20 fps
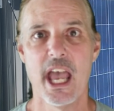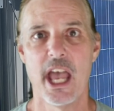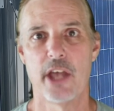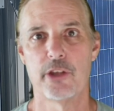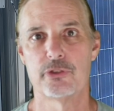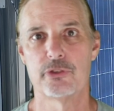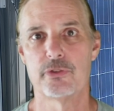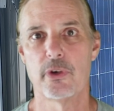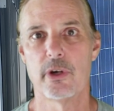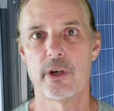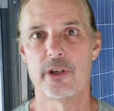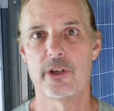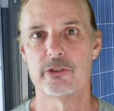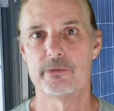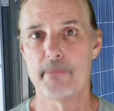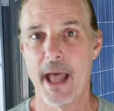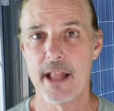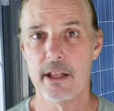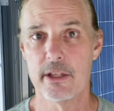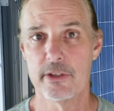as far as
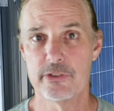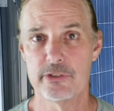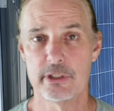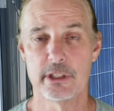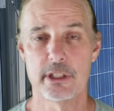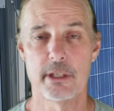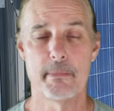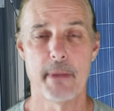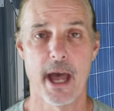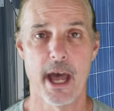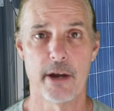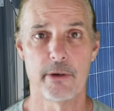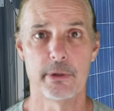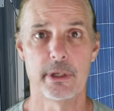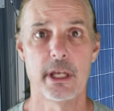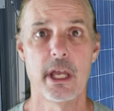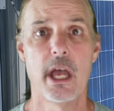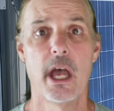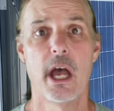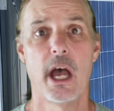balancing the
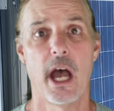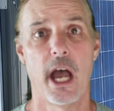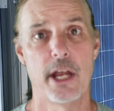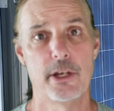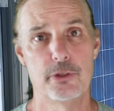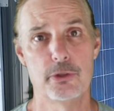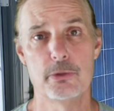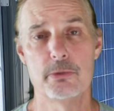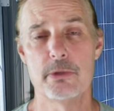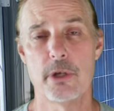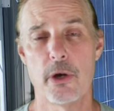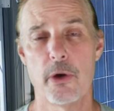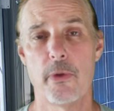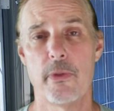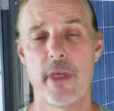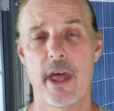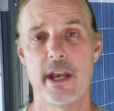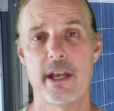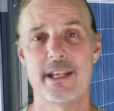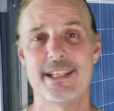battery. I do know
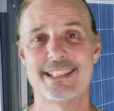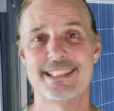that,